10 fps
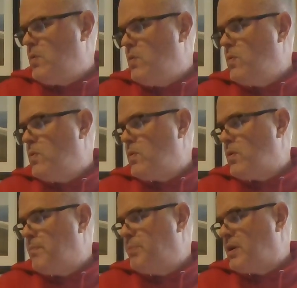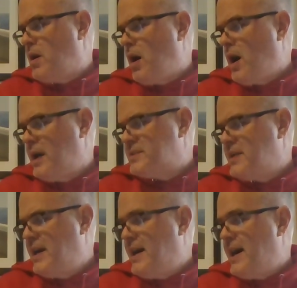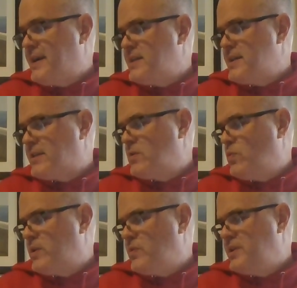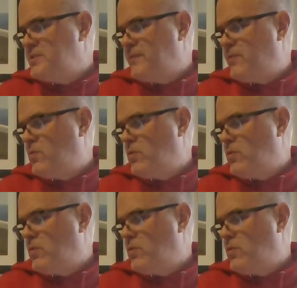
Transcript: or because. I connected one reason